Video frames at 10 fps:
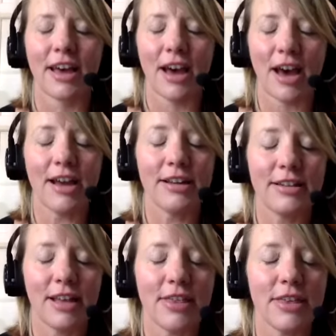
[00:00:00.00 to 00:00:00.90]
I
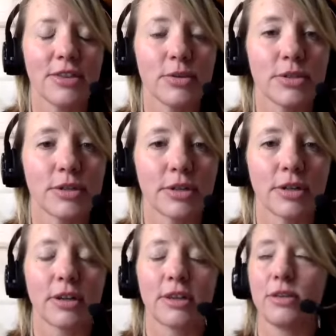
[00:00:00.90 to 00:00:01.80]
think those
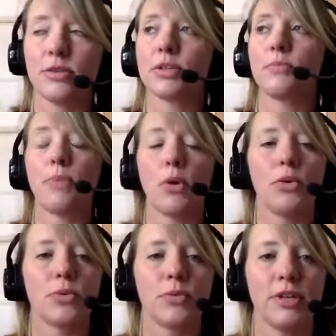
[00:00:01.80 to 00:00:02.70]
are
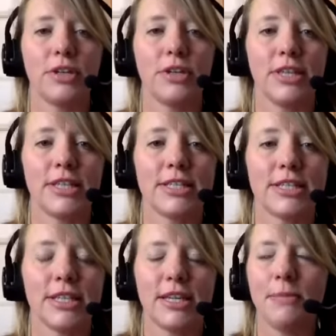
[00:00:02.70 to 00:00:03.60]
both really good things
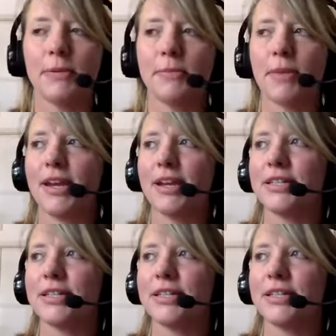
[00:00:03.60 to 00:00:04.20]
to keep in mind.